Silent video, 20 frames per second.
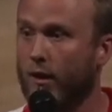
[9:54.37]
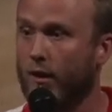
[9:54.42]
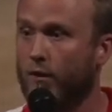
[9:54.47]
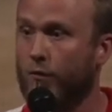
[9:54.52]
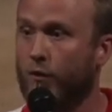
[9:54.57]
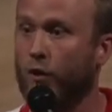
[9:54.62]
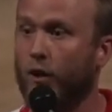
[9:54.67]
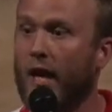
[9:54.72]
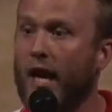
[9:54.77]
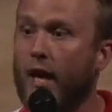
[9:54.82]

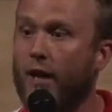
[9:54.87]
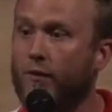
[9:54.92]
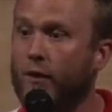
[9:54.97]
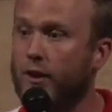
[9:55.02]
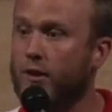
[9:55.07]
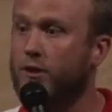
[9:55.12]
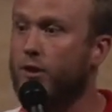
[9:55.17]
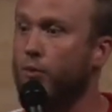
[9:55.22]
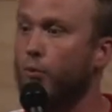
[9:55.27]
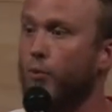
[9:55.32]
For a lot of
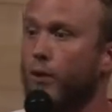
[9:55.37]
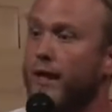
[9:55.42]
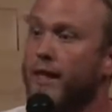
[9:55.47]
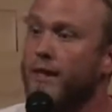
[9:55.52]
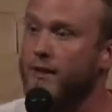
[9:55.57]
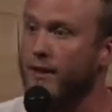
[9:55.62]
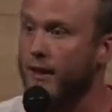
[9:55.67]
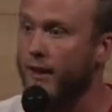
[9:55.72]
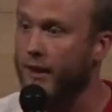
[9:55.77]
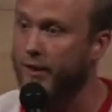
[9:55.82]
us, the
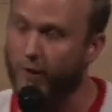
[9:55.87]
reason that